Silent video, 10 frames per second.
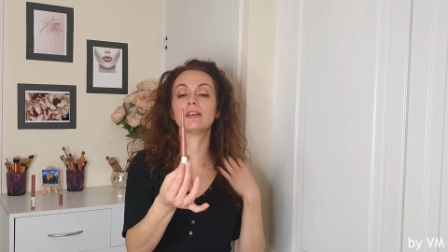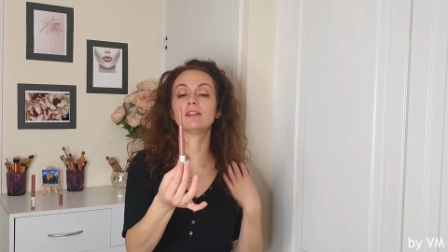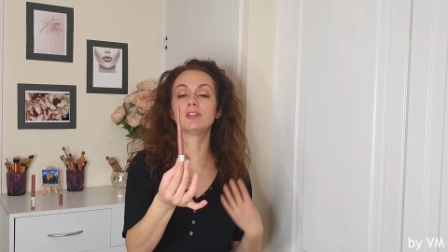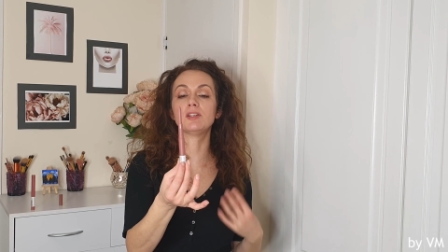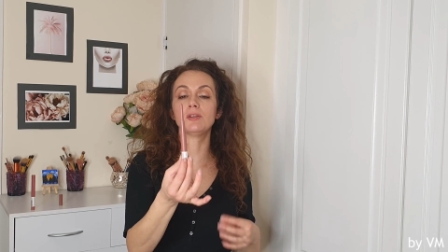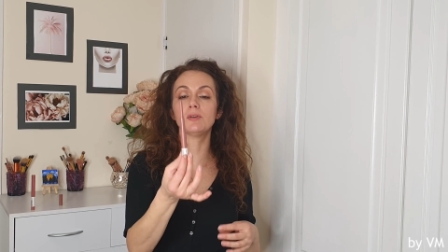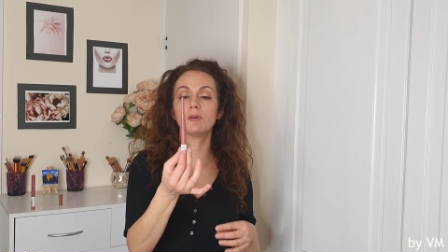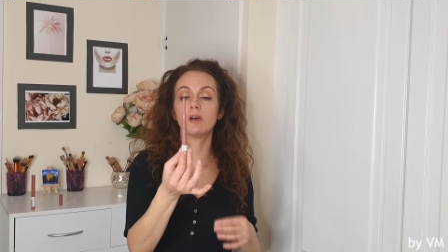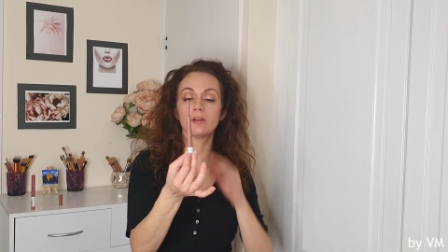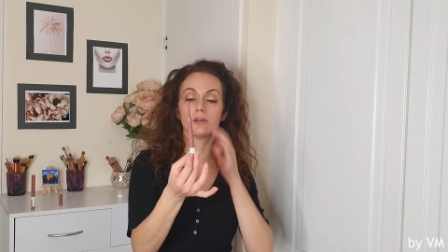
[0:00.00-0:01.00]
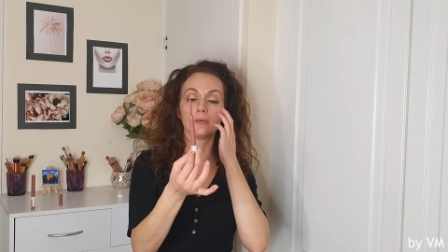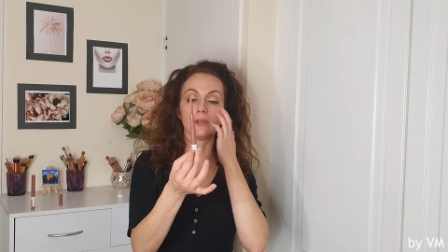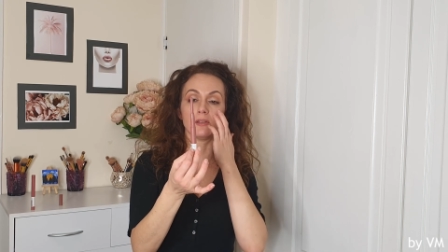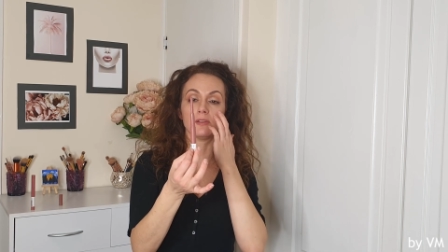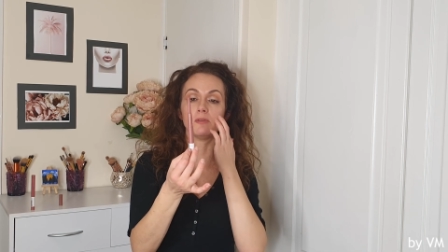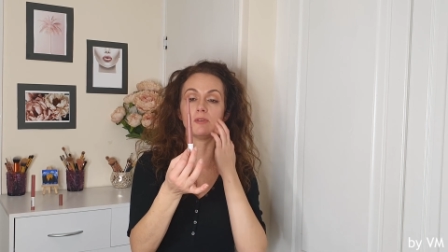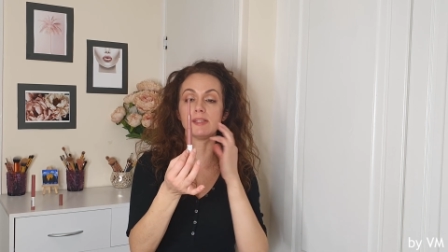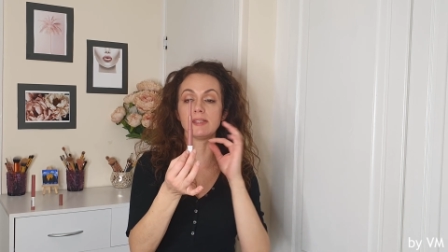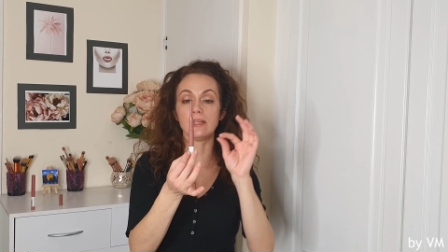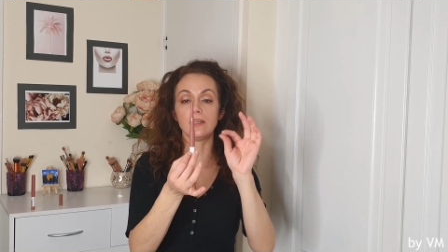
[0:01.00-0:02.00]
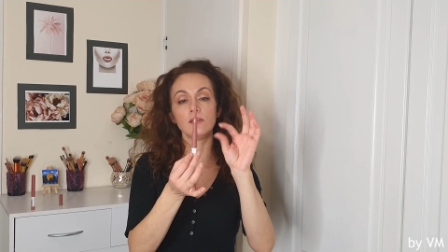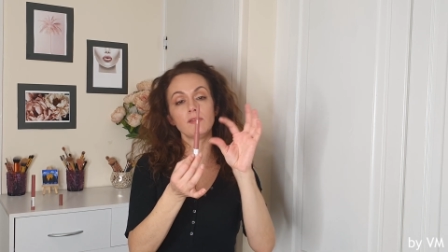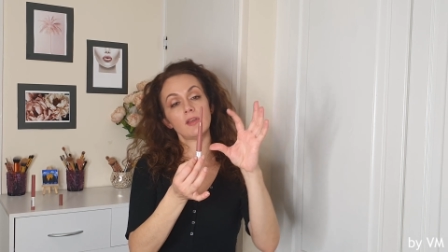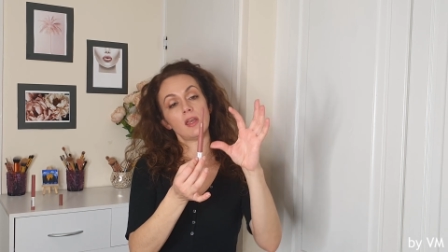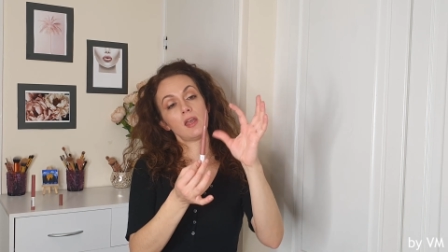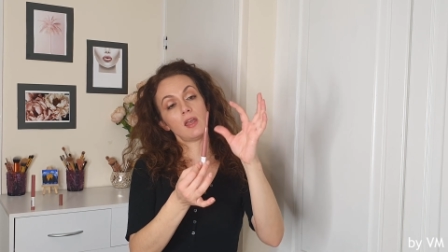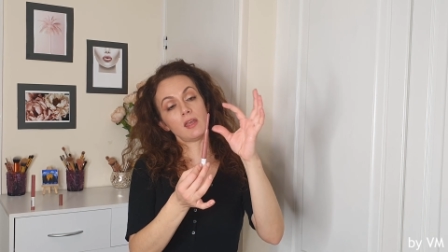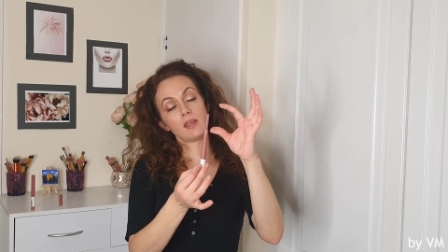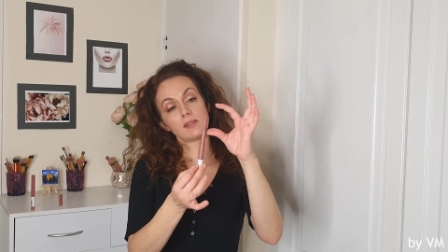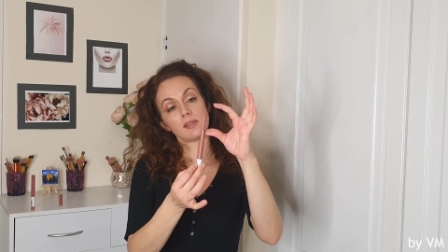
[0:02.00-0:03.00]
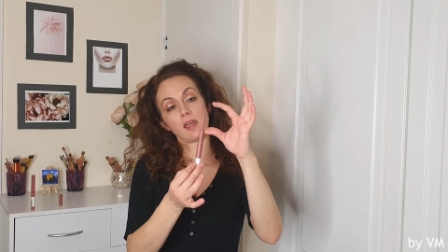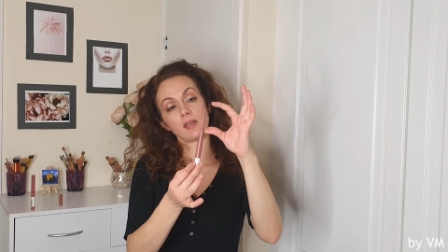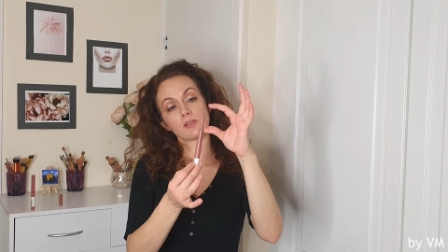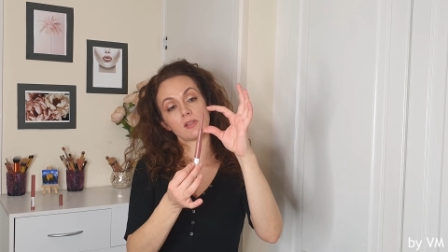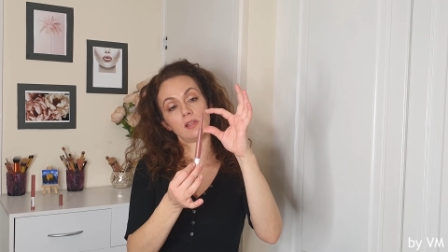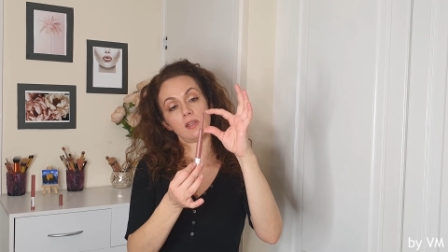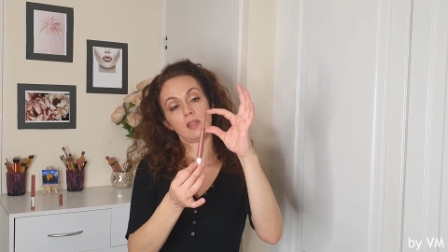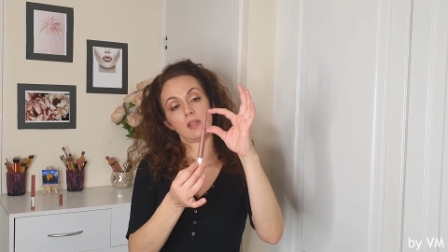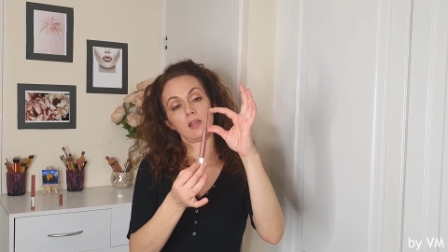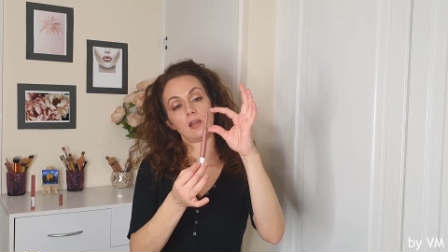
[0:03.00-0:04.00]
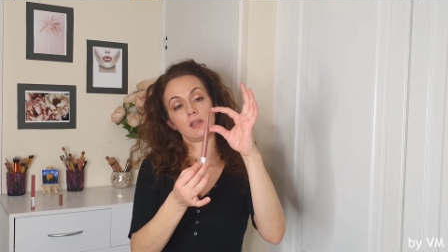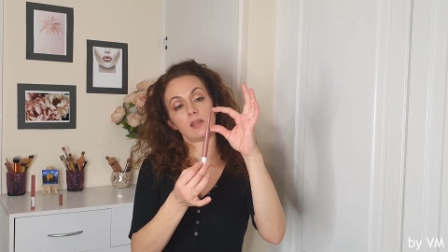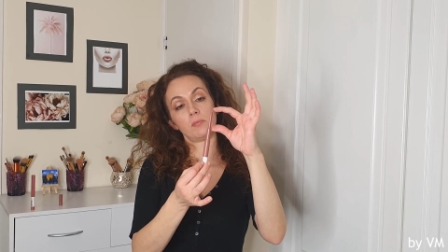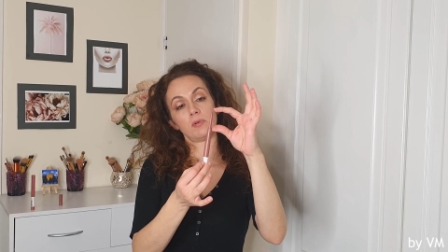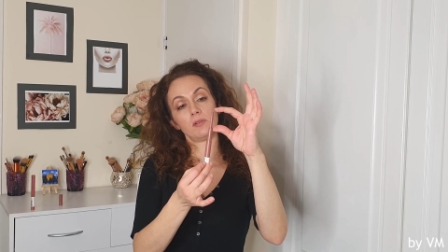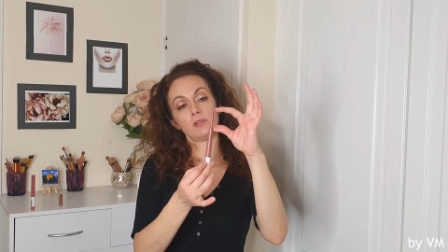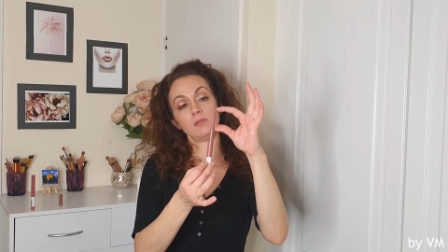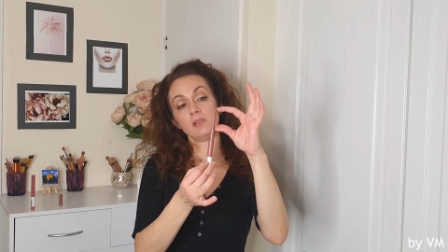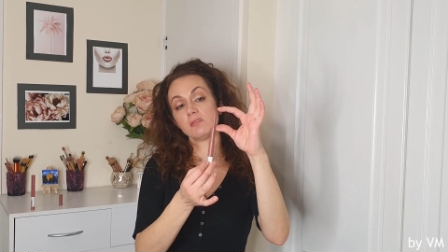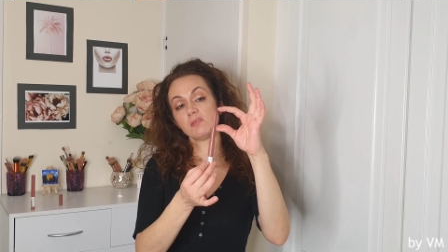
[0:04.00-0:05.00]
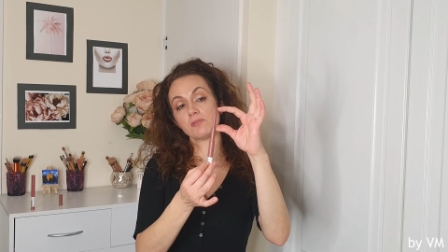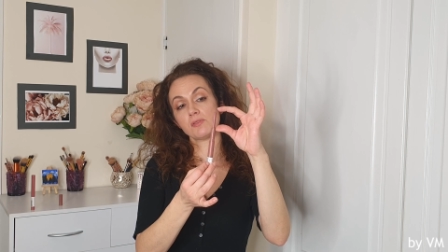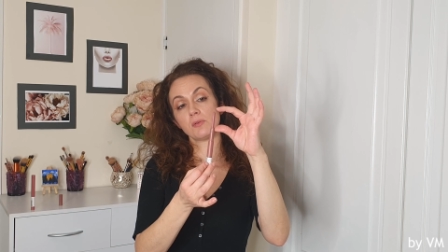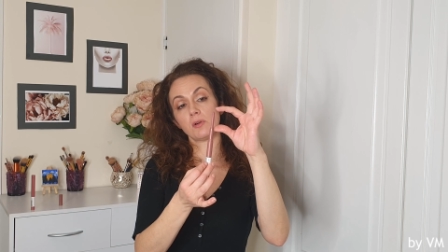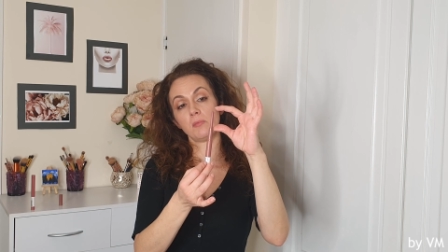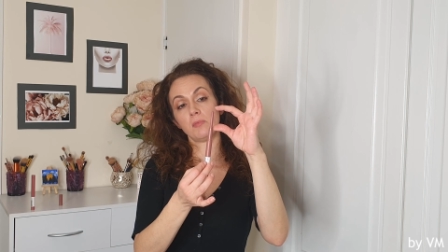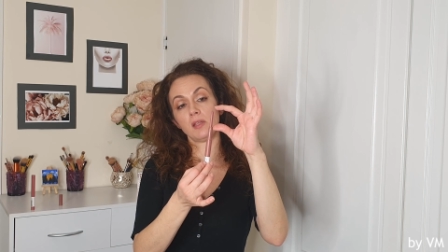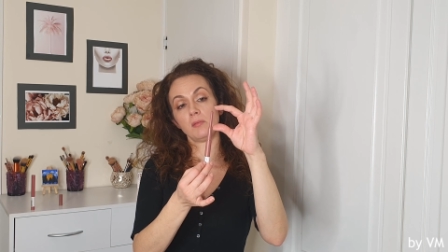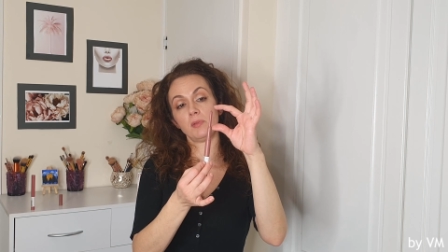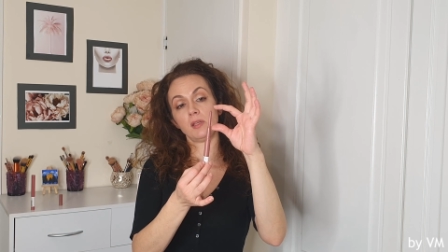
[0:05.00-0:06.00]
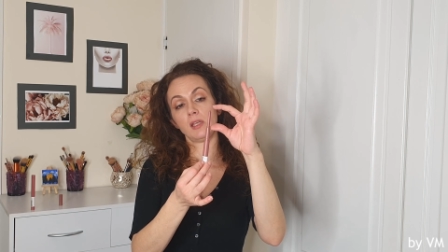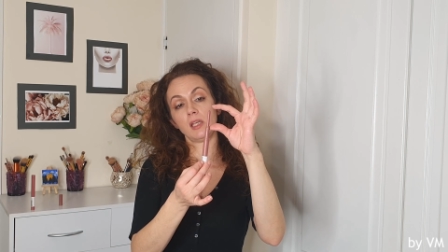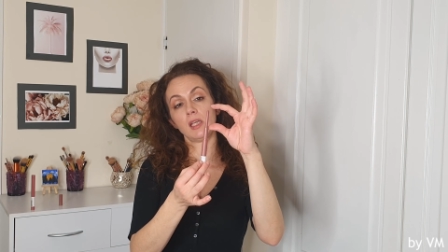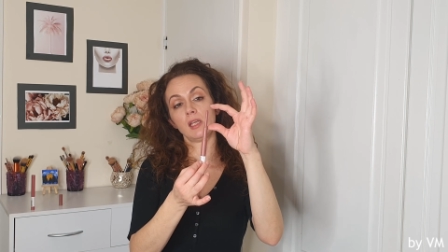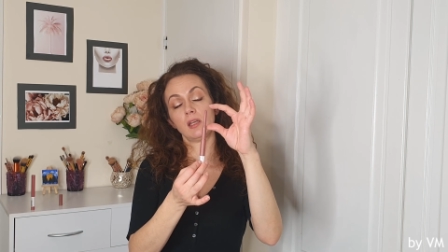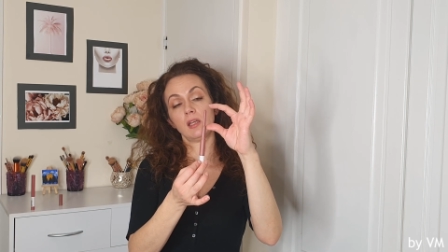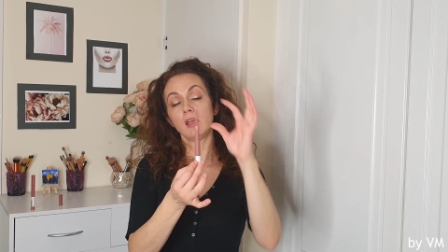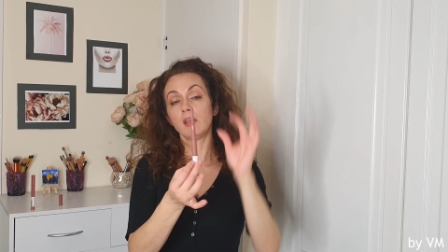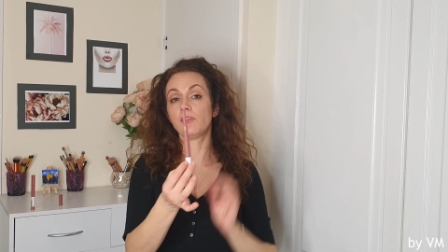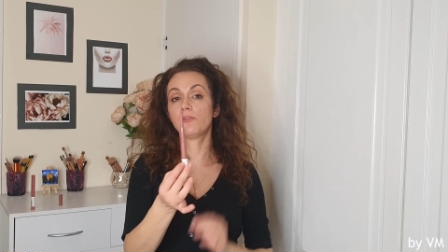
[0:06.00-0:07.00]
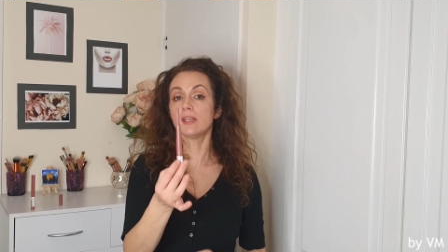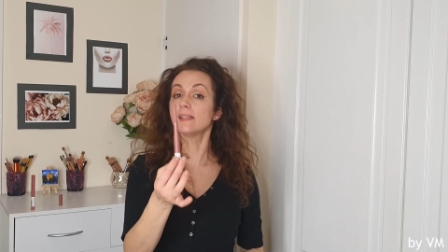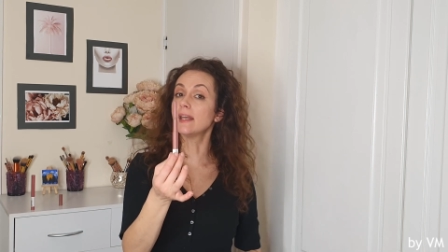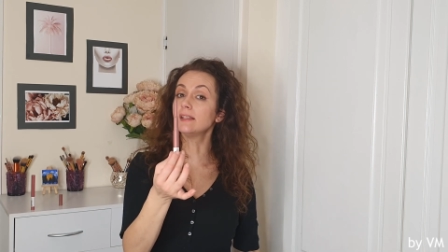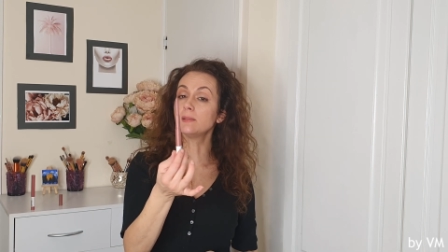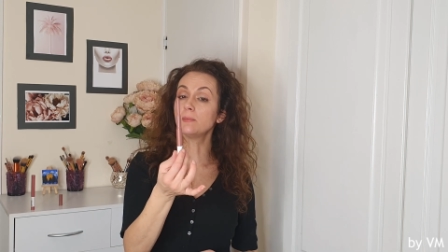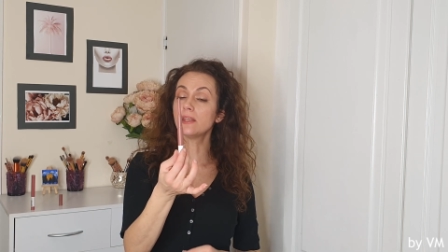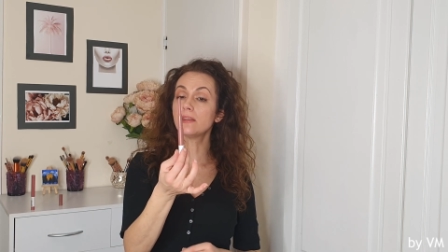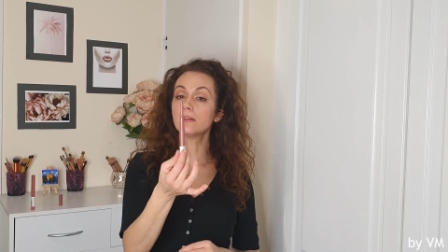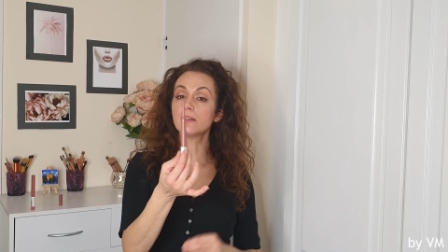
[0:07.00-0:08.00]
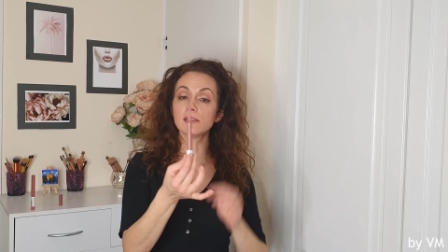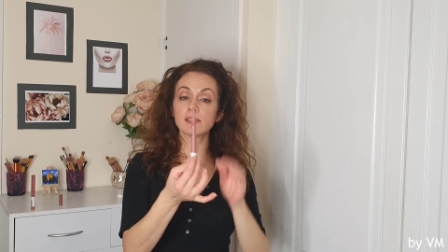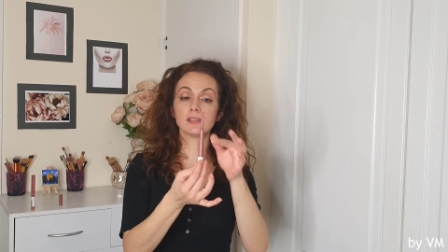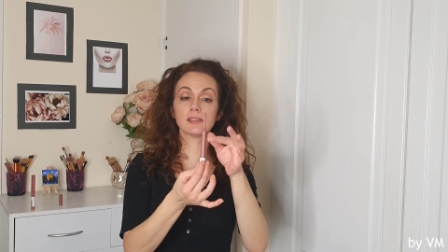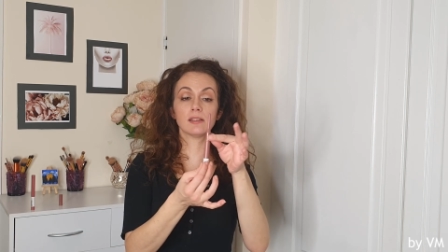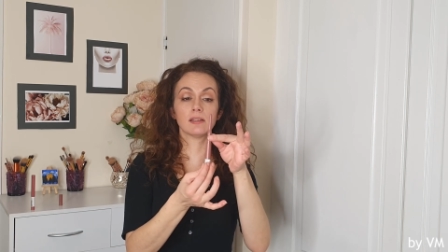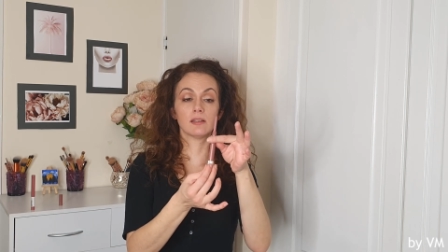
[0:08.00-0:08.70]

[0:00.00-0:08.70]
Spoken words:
that you are going to receive. It's actually like about, I'm not so sure, maybe 3 centimeters.